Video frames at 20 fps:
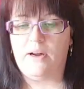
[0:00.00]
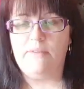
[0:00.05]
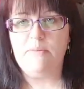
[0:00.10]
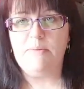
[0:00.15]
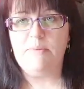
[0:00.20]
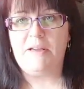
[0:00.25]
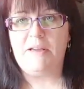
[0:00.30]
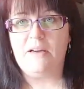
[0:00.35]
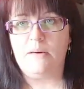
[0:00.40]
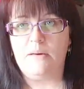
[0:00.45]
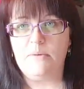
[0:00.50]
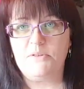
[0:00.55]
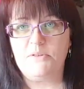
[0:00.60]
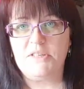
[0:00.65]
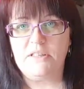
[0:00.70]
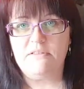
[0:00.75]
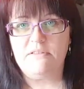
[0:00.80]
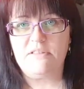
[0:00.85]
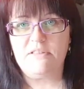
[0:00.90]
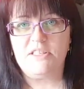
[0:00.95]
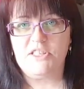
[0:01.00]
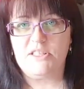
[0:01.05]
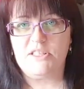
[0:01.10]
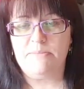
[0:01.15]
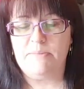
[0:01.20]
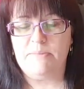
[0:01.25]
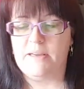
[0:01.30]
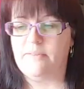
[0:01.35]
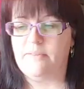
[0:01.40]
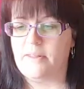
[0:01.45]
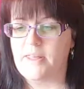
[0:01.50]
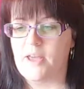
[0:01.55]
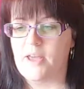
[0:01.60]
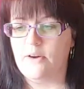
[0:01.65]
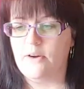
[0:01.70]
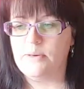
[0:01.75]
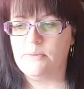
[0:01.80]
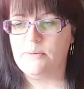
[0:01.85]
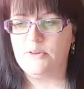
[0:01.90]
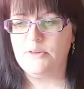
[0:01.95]
Have you been car booting or is it just me? Am I the
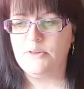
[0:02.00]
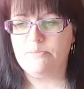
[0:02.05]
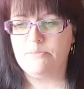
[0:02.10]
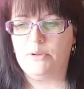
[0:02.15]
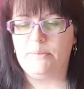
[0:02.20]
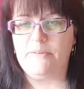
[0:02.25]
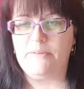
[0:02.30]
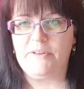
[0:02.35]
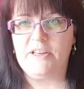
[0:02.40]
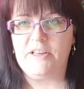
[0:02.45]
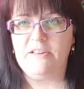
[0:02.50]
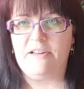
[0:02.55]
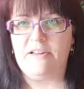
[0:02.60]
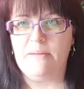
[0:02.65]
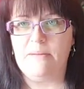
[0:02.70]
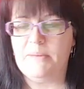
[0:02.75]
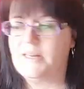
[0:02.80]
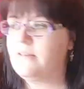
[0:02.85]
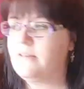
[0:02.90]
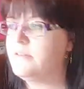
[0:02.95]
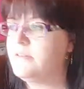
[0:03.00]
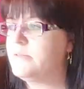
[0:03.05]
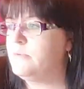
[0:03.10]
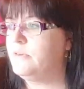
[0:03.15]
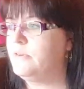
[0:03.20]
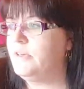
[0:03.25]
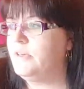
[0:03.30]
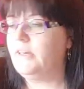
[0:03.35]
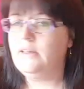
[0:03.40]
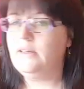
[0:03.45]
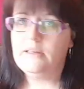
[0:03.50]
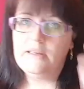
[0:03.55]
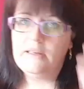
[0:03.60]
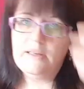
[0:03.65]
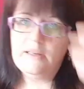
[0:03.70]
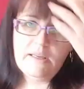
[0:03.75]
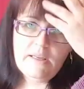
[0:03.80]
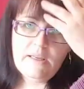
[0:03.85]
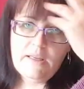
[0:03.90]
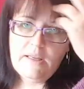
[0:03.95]
only one who's pulled my finger out and been out this morning?
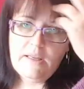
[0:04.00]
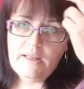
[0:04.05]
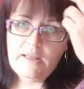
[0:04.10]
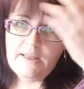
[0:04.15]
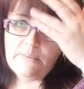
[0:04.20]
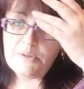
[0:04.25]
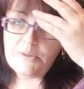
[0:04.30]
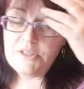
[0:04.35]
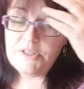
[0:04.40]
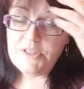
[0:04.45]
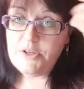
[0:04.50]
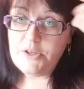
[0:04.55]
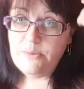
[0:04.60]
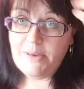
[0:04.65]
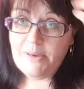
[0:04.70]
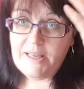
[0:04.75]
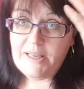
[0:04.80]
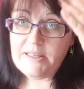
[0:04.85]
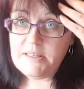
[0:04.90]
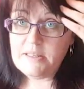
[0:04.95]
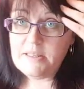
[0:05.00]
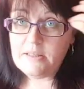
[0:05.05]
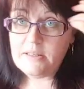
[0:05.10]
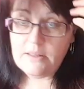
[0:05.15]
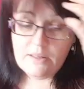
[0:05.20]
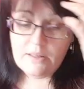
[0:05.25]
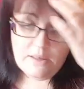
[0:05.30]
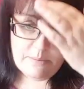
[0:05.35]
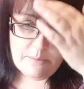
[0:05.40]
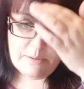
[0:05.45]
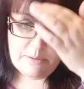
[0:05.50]
It wasn't too bad. The car